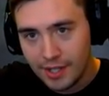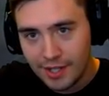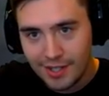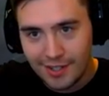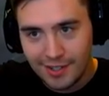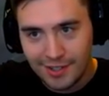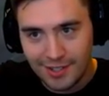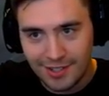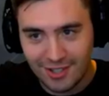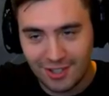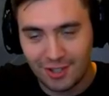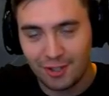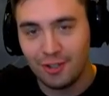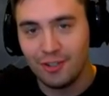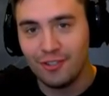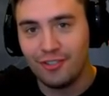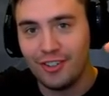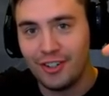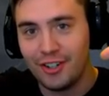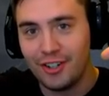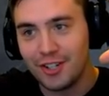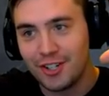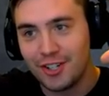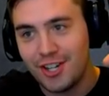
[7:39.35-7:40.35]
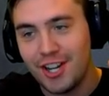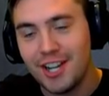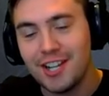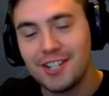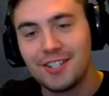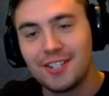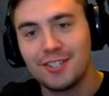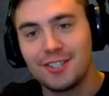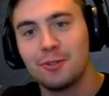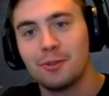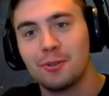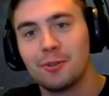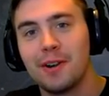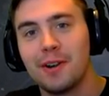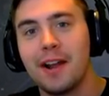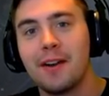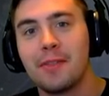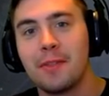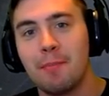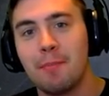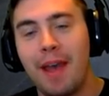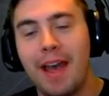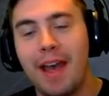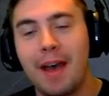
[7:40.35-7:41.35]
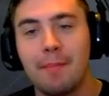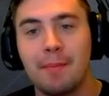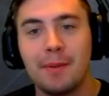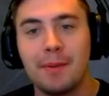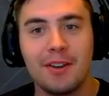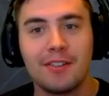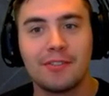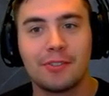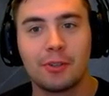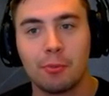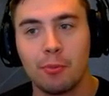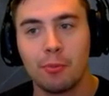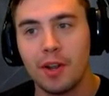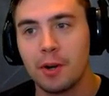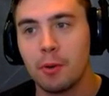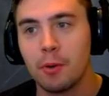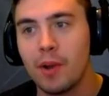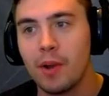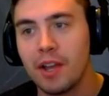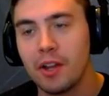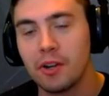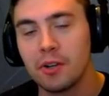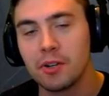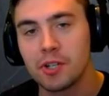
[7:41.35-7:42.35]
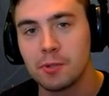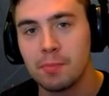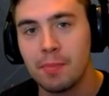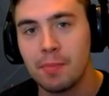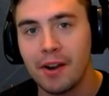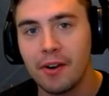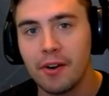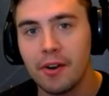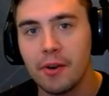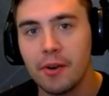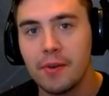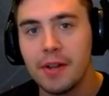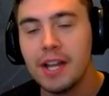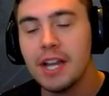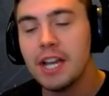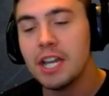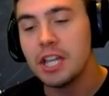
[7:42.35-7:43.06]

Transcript: the servitor chases you around the map and you have to run away on your Sparrow.